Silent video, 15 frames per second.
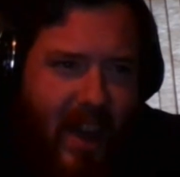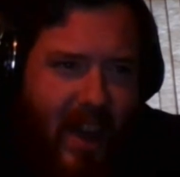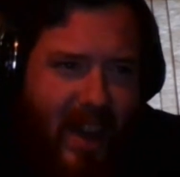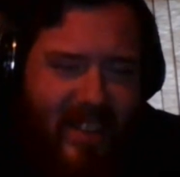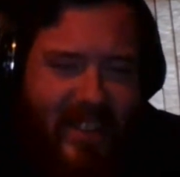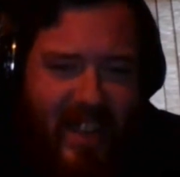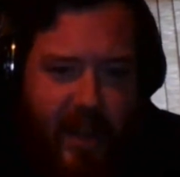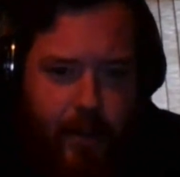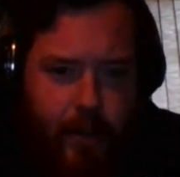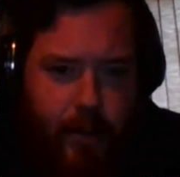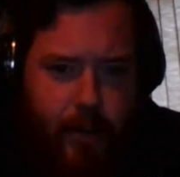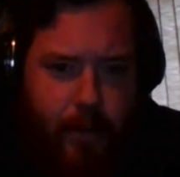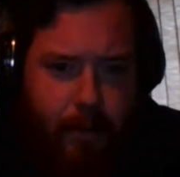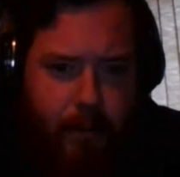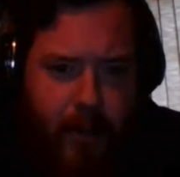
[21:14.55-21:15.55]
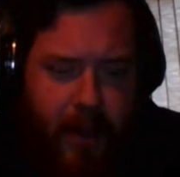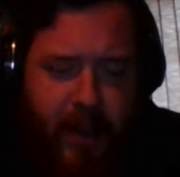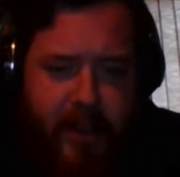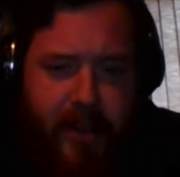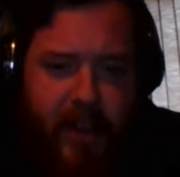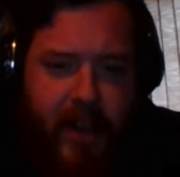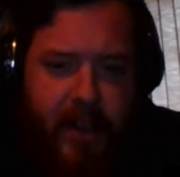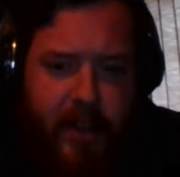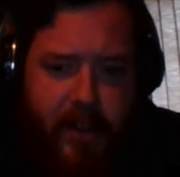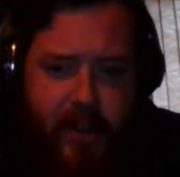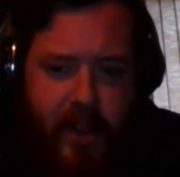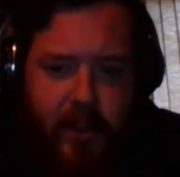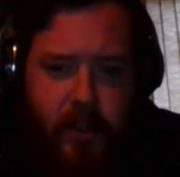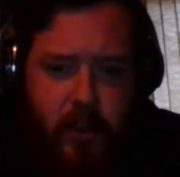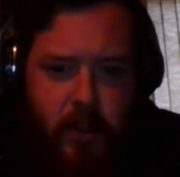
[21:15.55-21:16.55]
in a sense. And I say in a
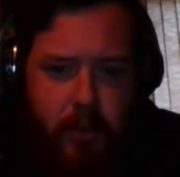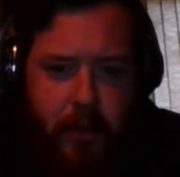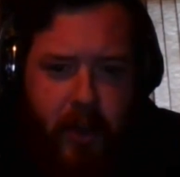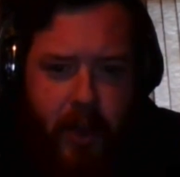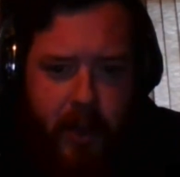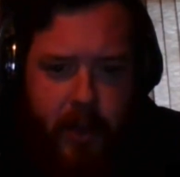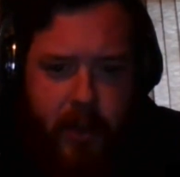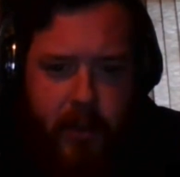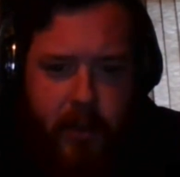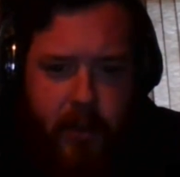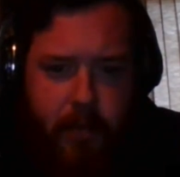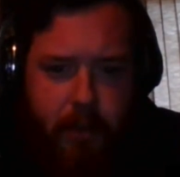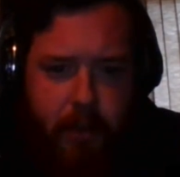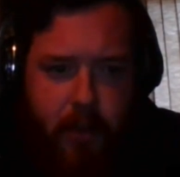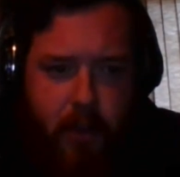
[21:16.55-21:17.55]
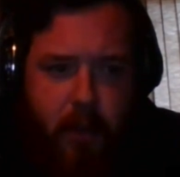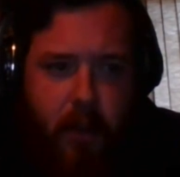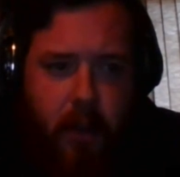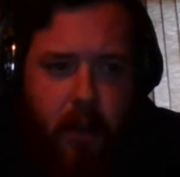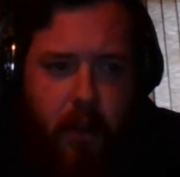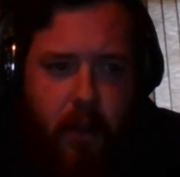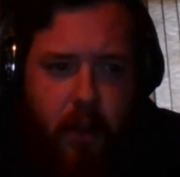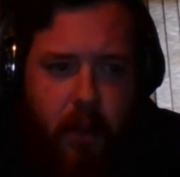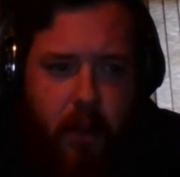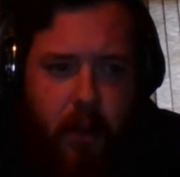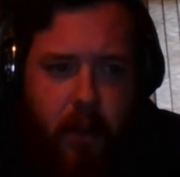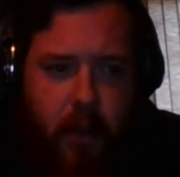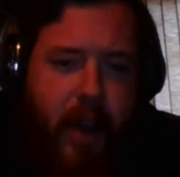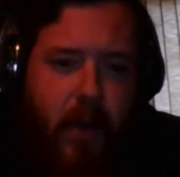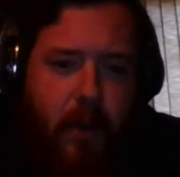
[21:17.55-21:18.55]
sense just because look at
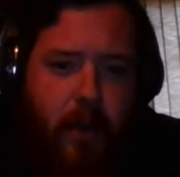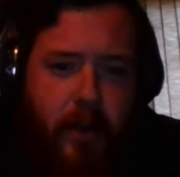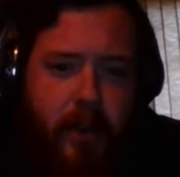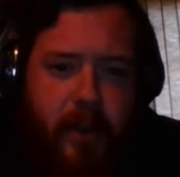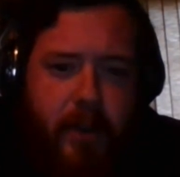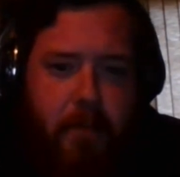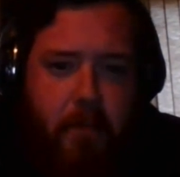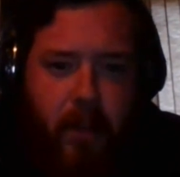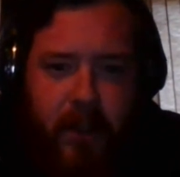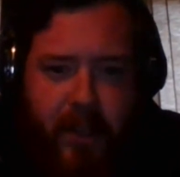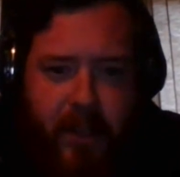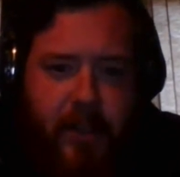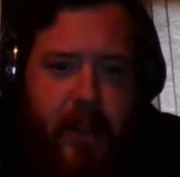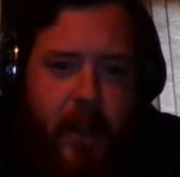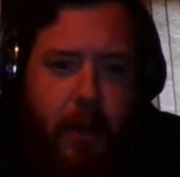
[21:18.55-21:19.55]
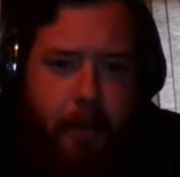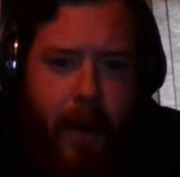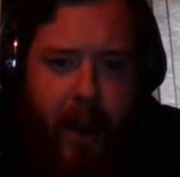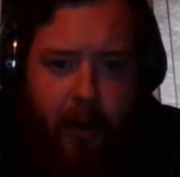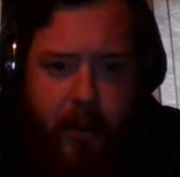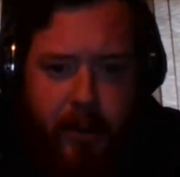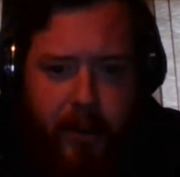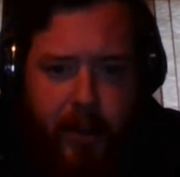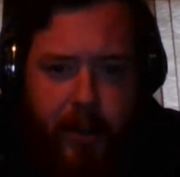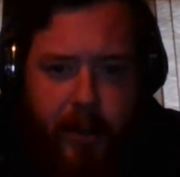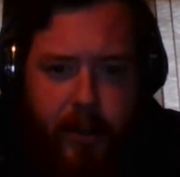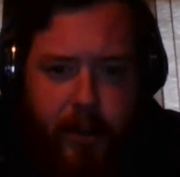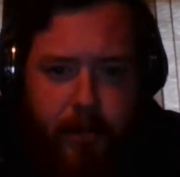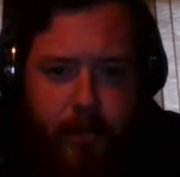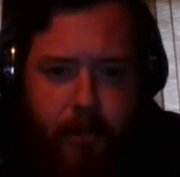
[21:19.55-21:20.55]
how simplistic
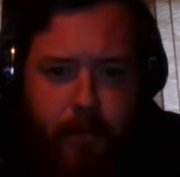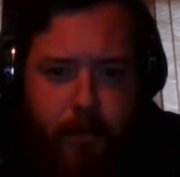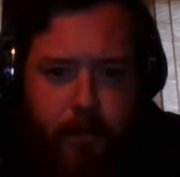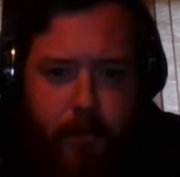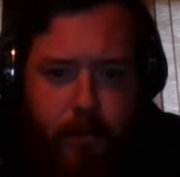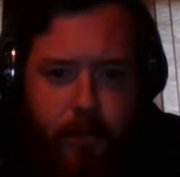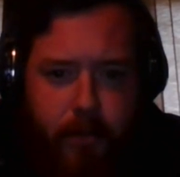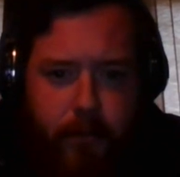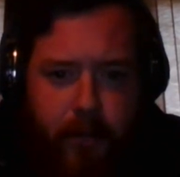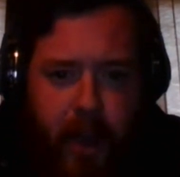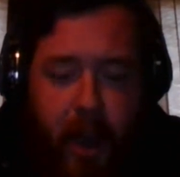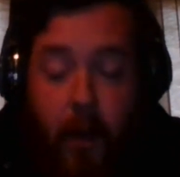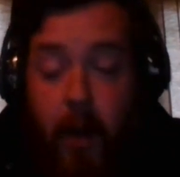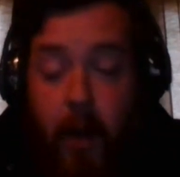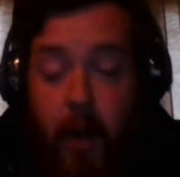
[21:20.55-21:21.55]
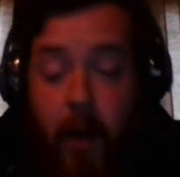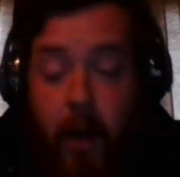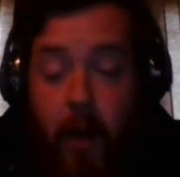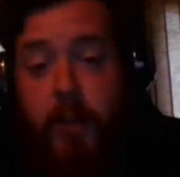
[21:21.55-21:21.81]
piracy is. How